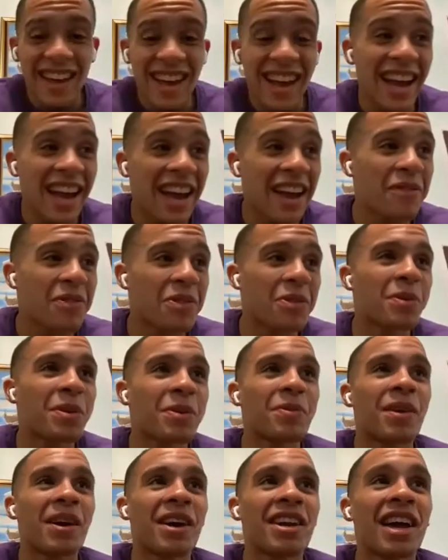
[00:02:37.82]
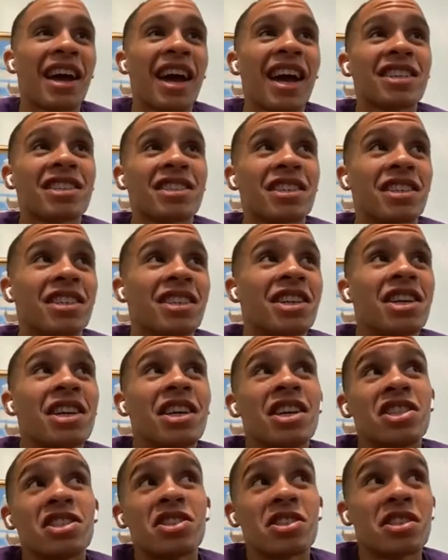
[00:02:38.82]
I have to be, man. I actually
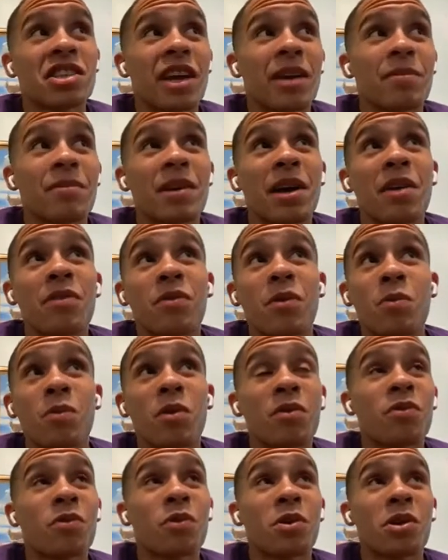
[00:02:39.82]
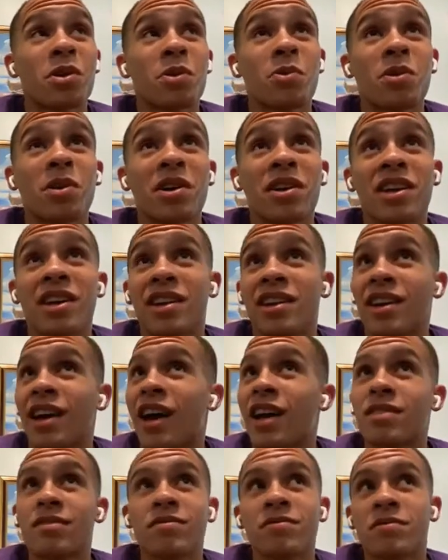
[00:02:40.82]
just came down from 141. And
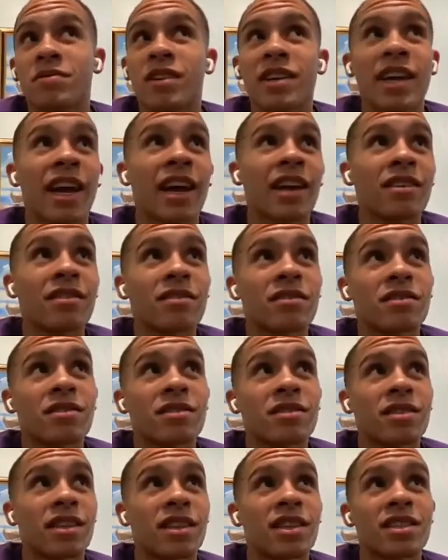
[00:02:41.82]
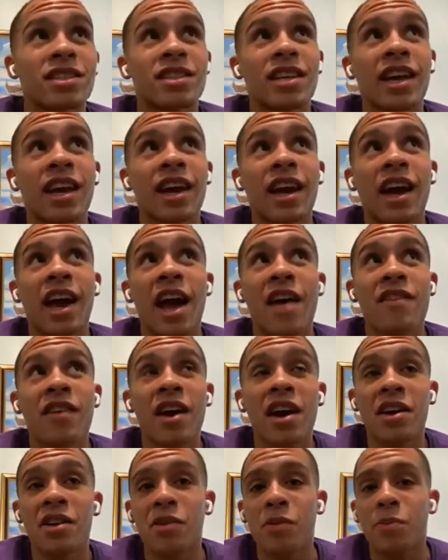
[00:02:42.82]
to this day, I haven't
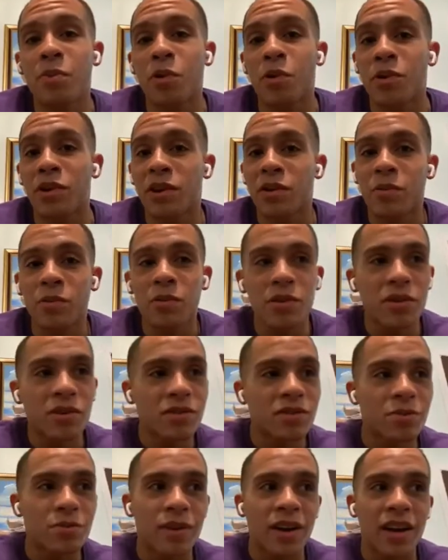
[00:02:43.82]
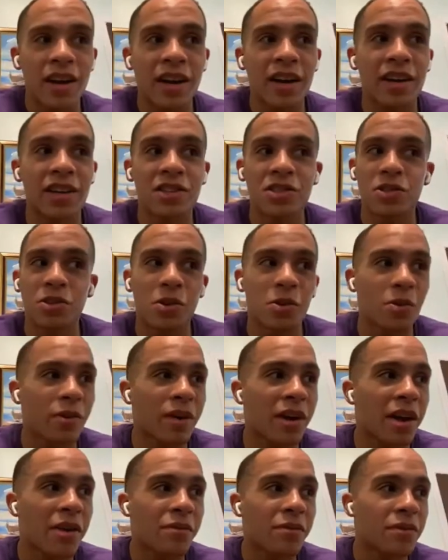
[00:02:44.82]
had an opponent where it's my height. So
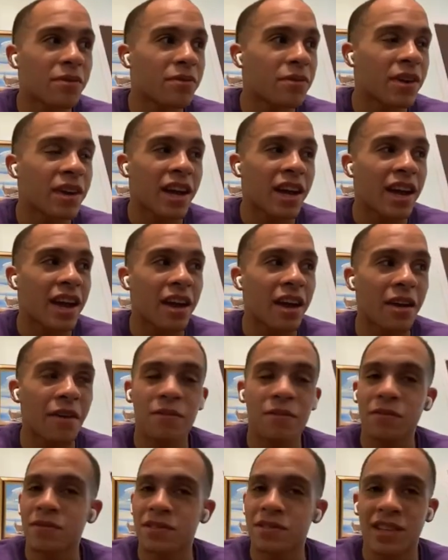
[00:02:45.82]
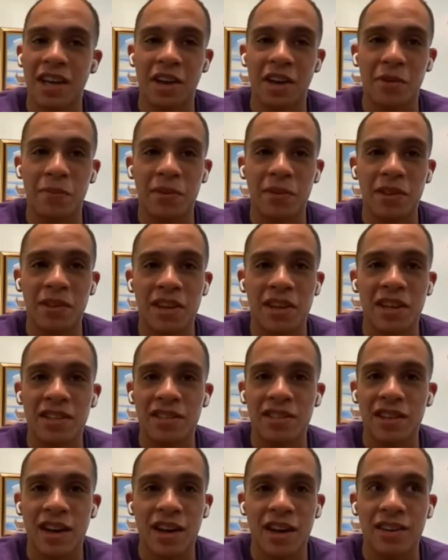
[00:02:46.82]
every fight I have, it's got to be the
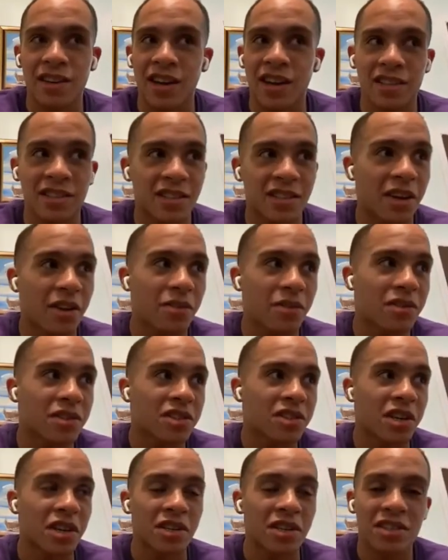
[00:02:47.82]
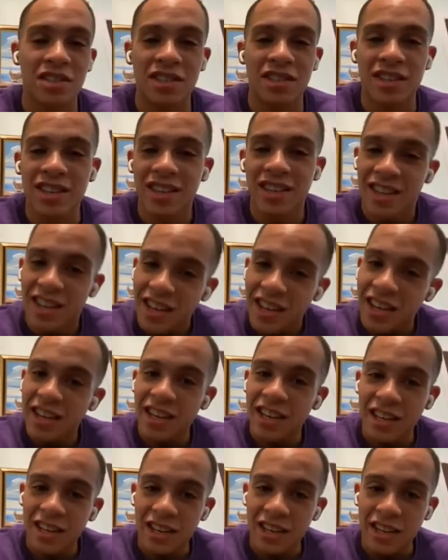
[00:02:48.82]
inside. Got to stay on the chest.
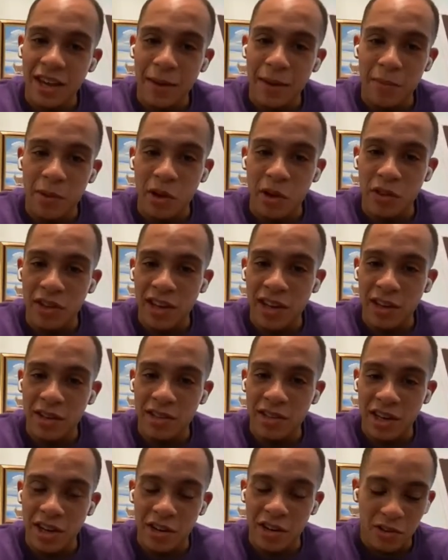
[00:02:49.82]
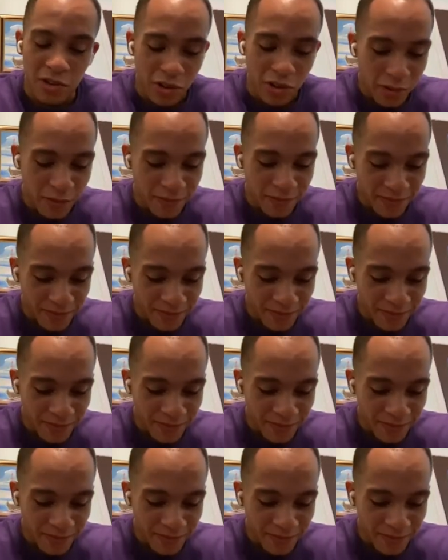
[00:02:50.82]
Can't be on the outside, you know?